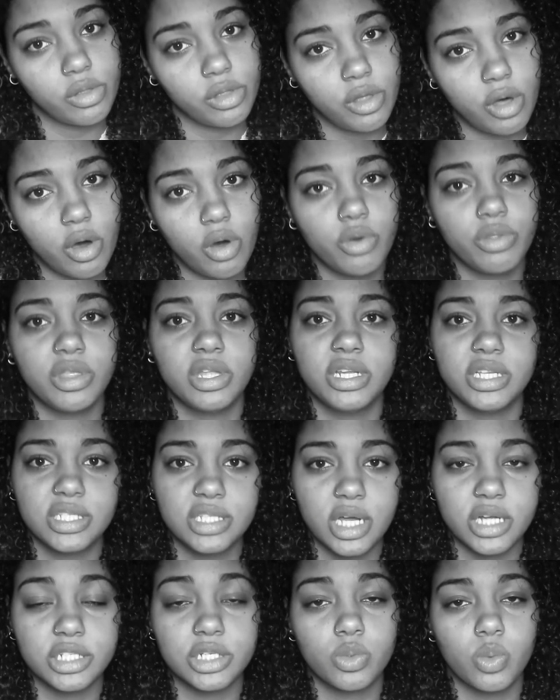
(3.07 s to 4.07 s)
though the
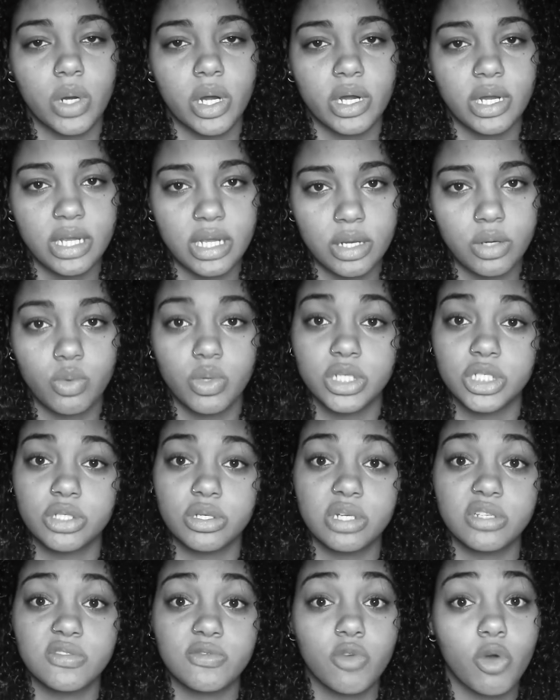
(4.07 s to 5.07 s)
discussion we're in was
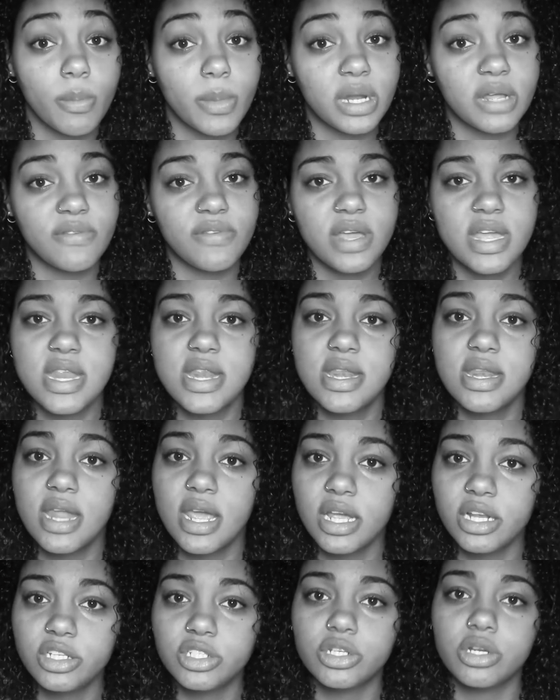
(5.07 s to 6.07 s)
transformative in
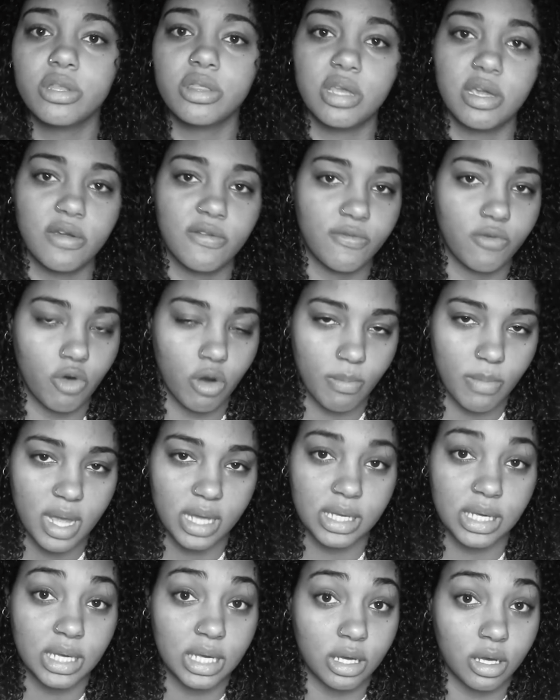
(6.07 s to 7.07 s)
nature, therefore
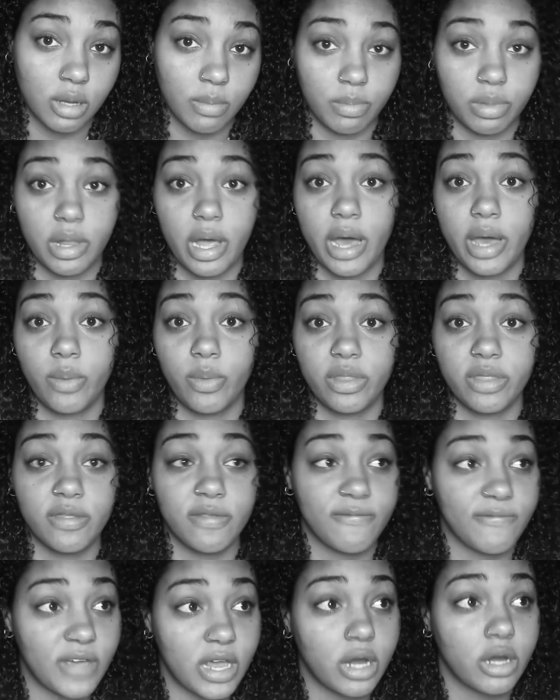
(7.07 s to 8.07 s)
making it comply with
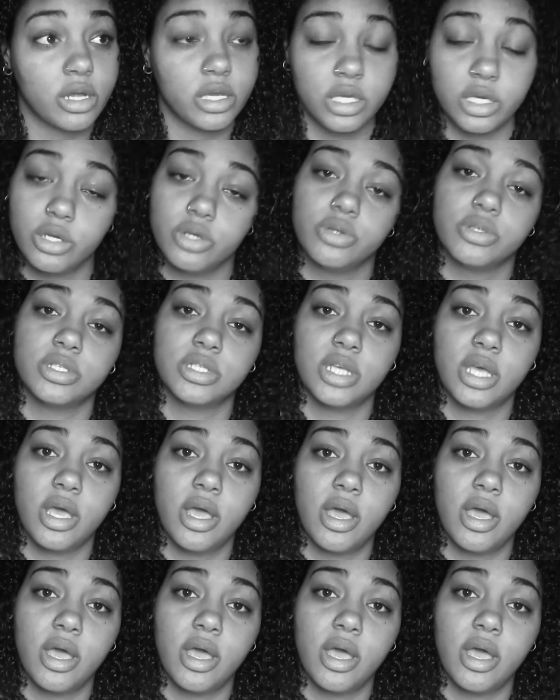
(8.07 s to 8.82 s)
fair use,